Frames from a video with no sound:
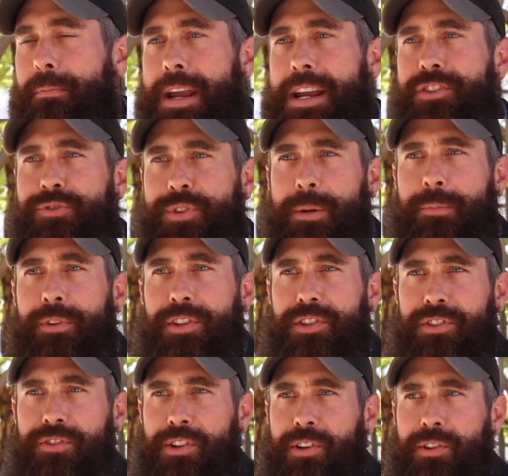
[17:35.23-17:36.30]
mainstream
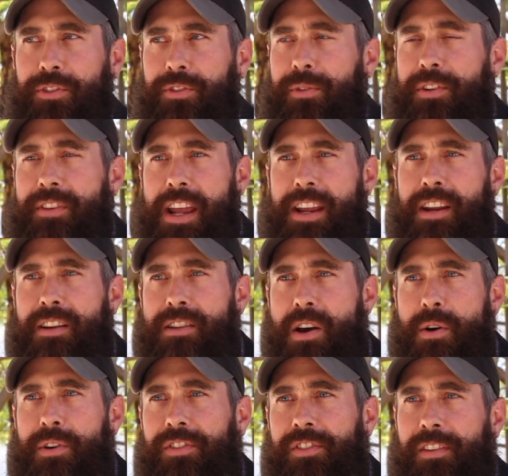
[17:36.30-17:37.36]
religious circles who are taking
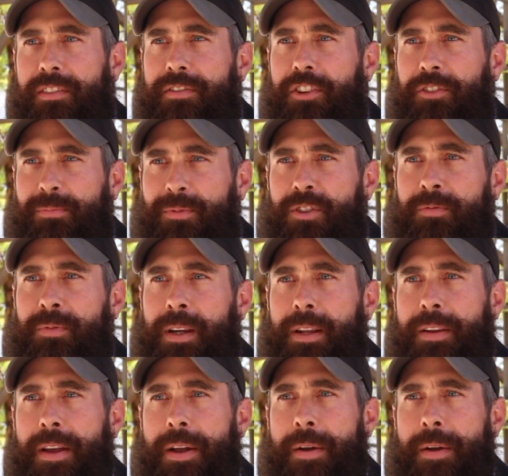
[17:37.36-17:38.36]
notice of this movement.